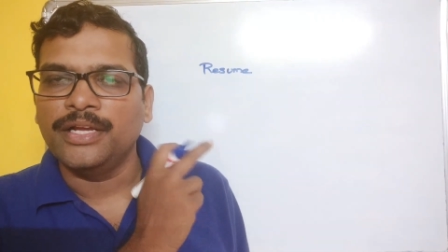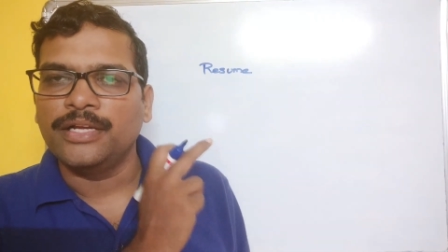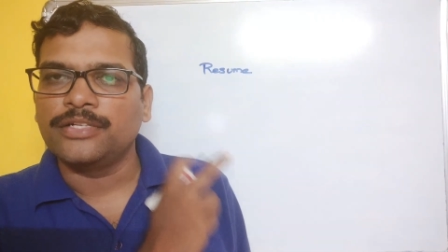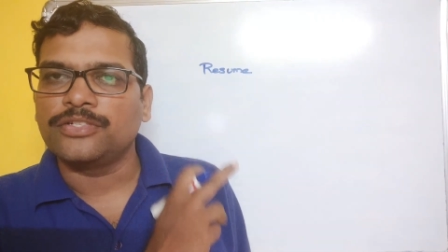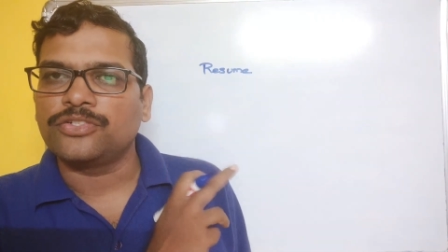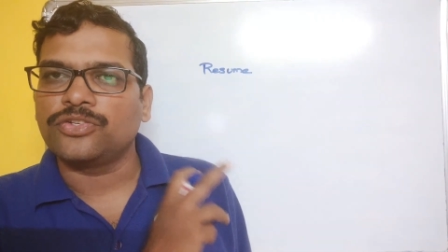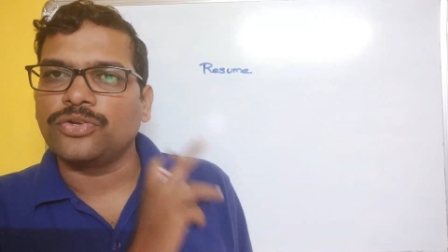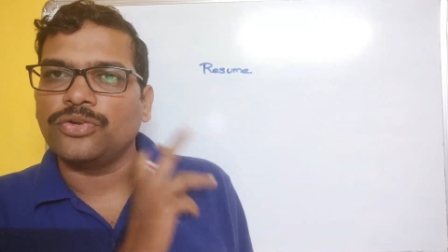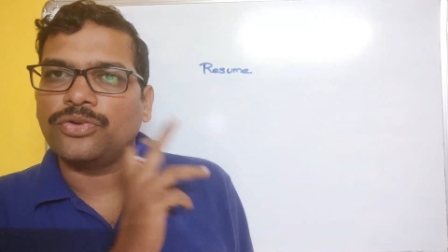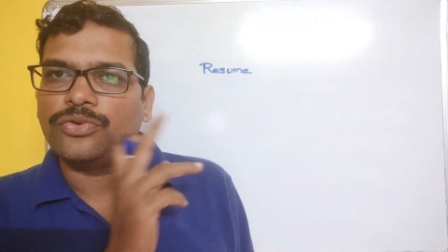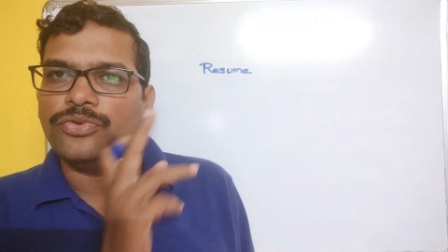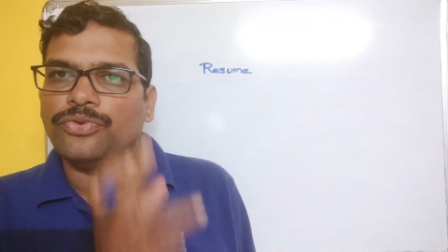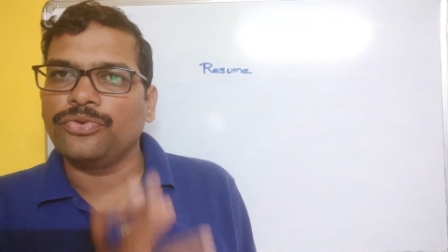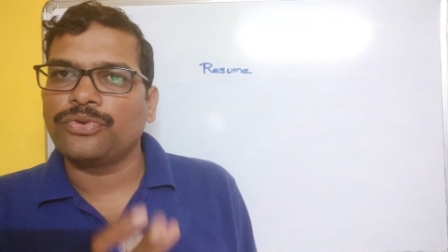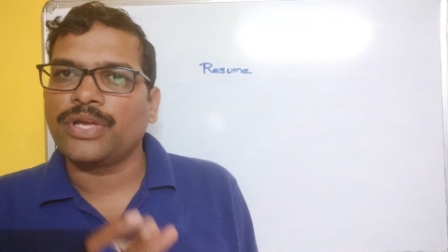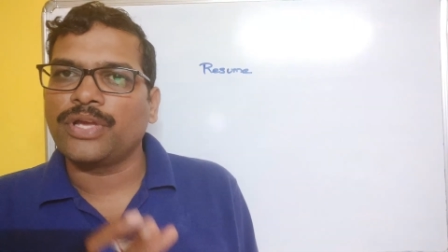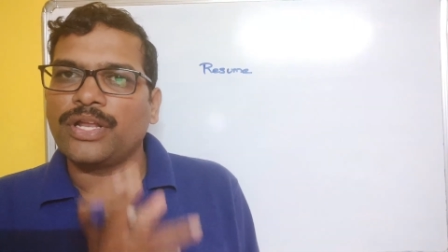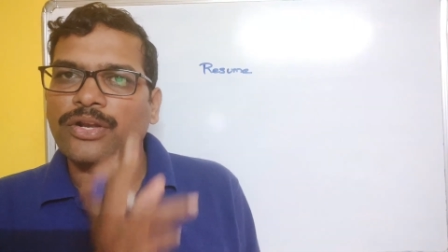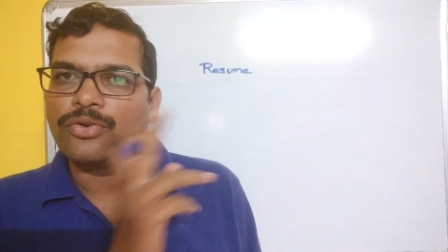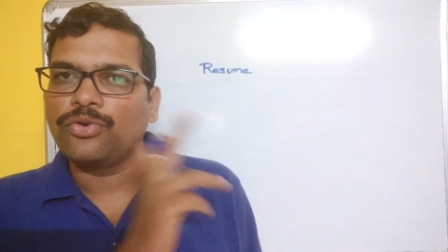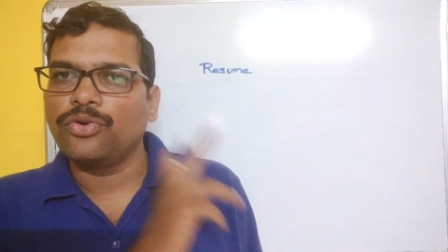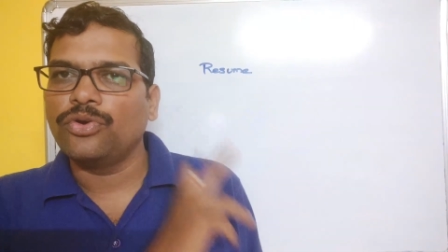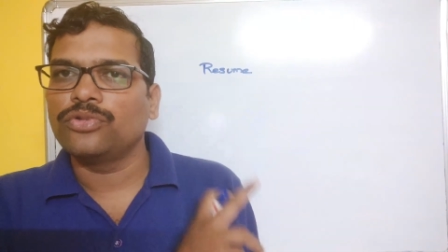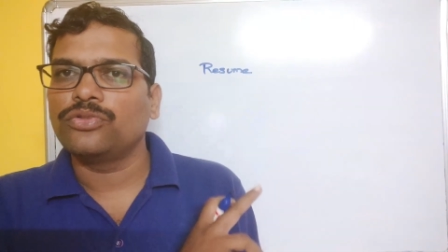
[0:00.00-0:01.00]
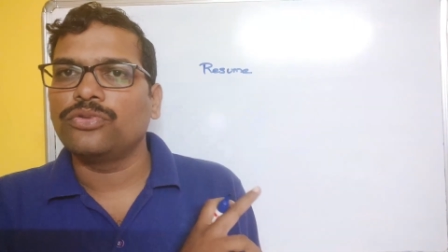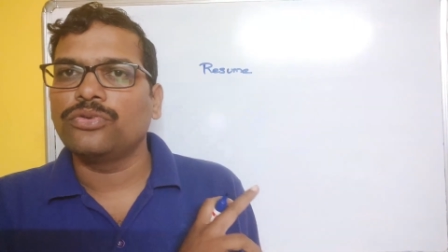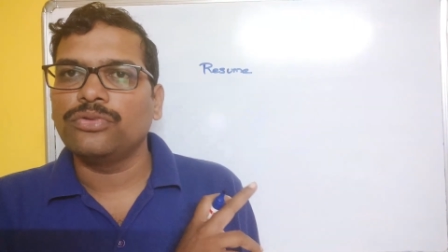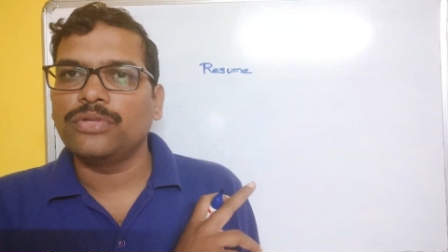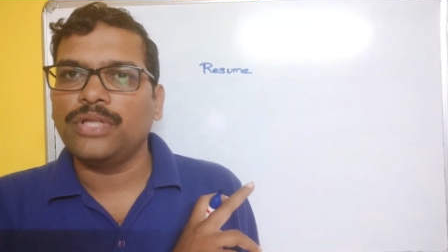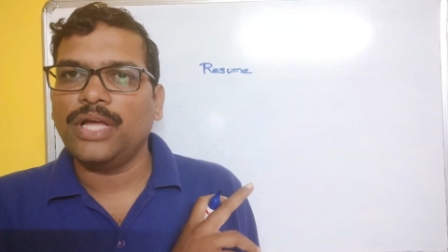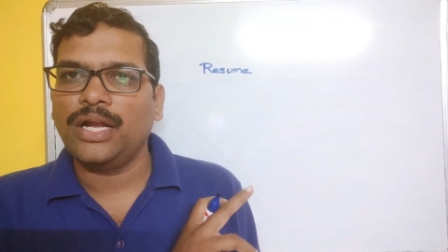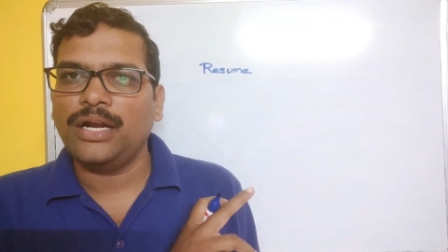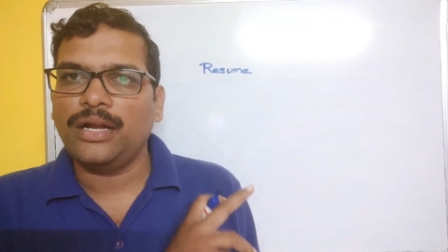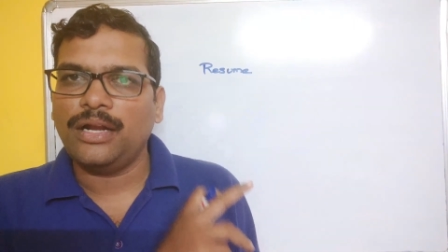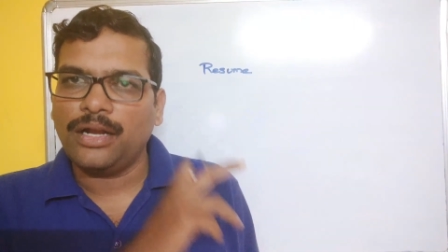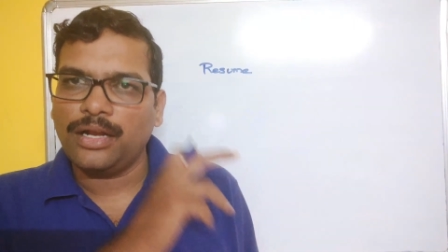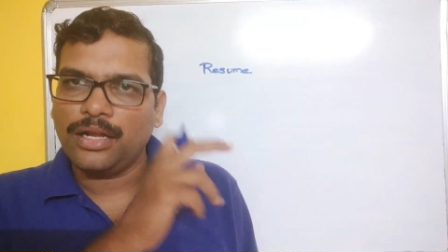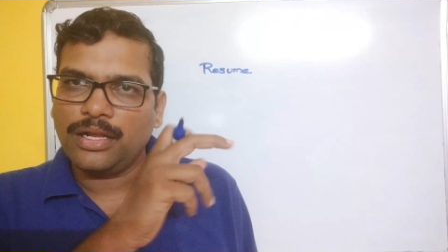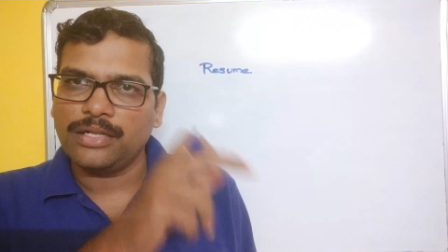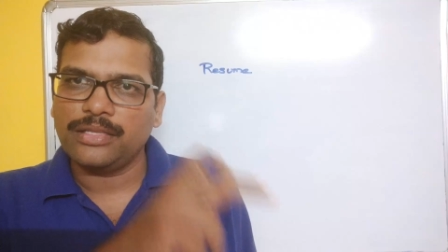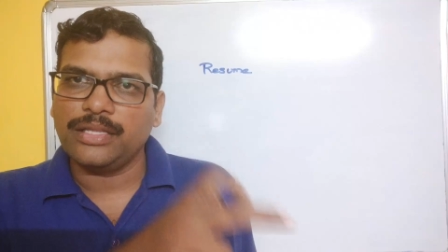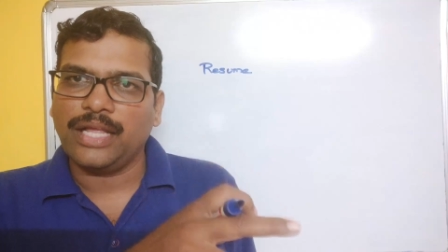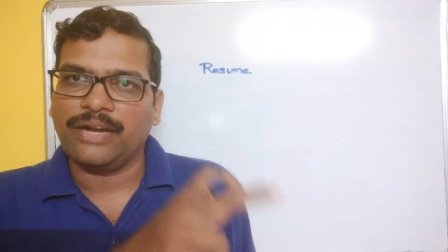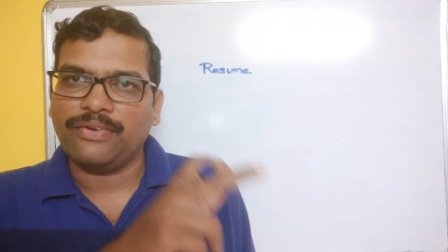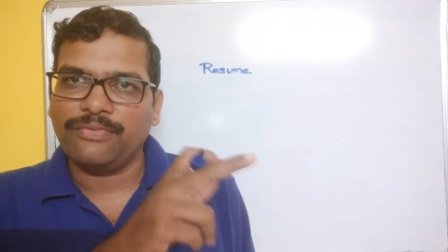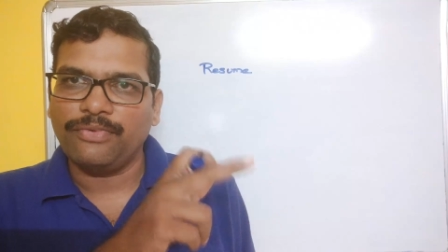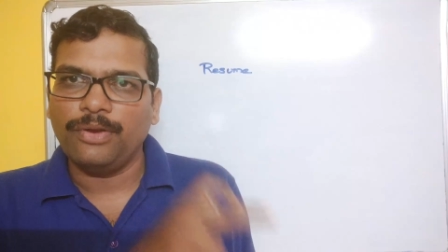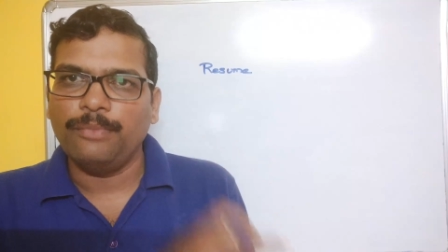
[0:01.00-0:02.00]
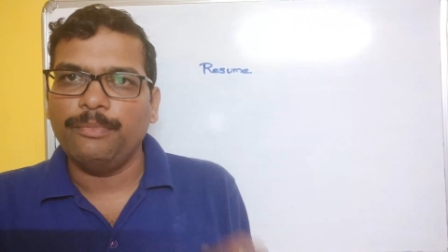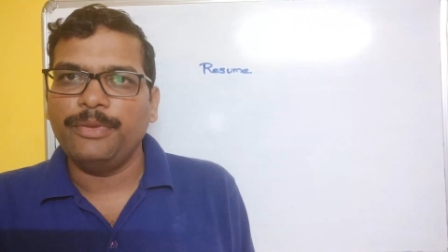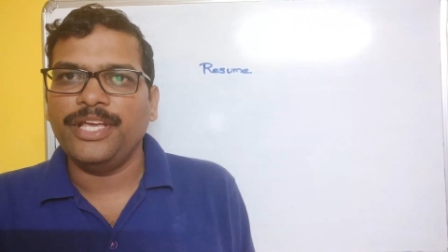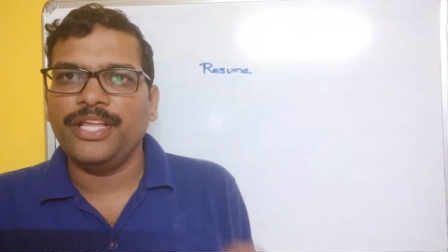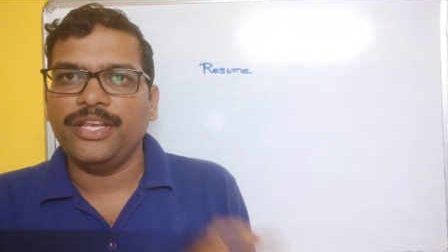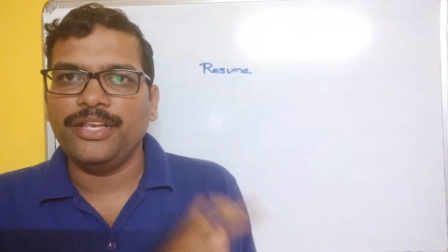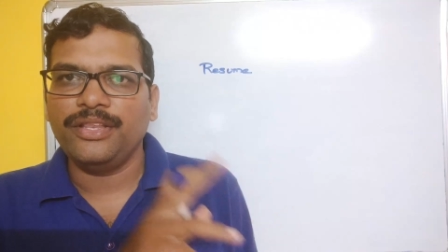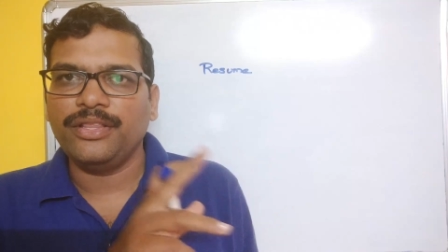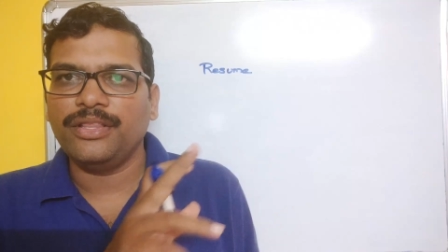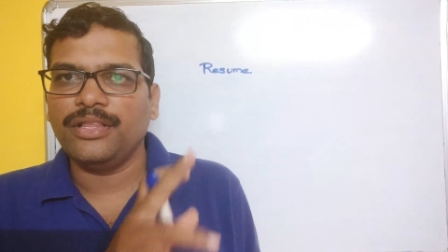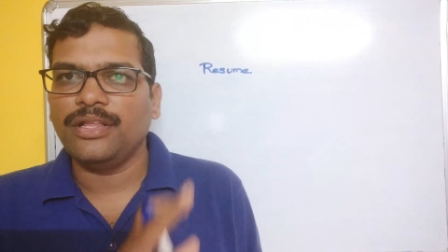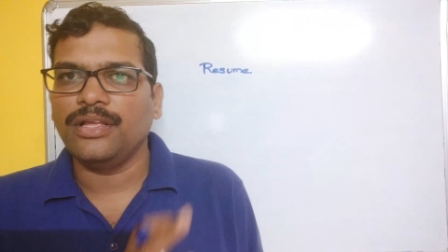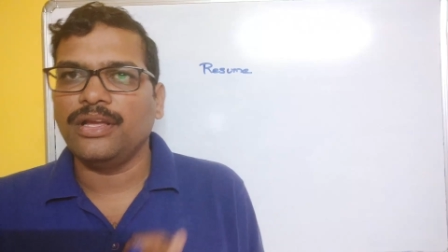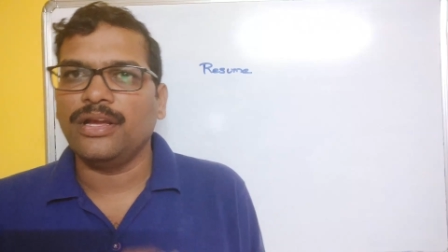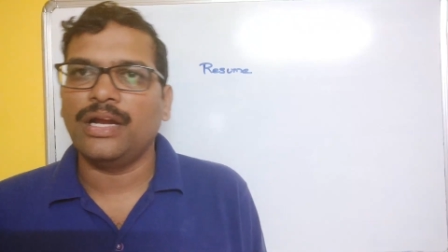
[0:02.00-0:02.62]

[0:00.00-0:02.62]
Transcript: So you can go through that. That will be in